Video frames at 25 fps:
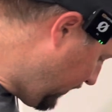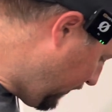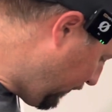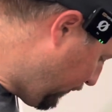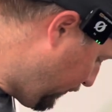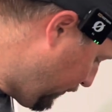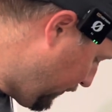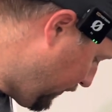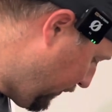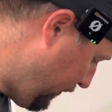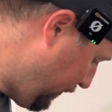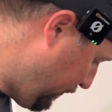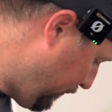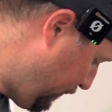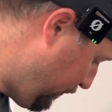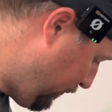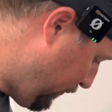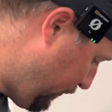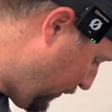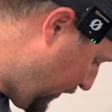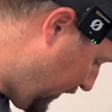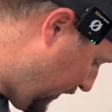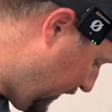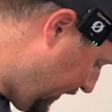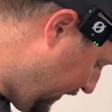for the
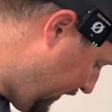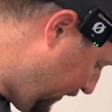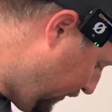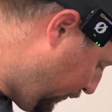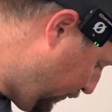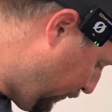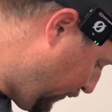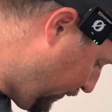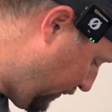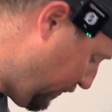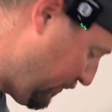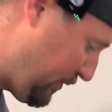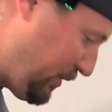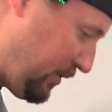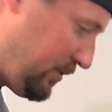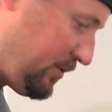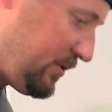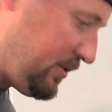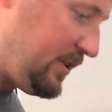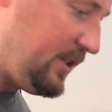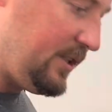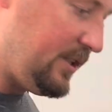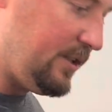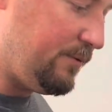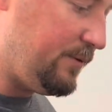fries from
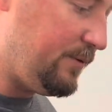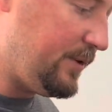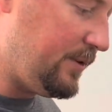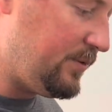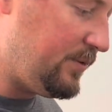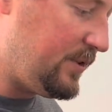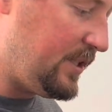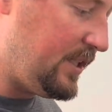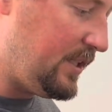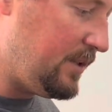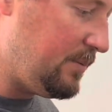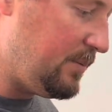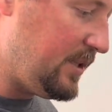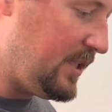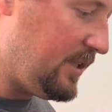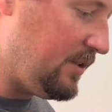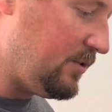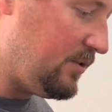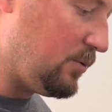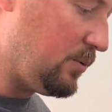13 to 15 minutes.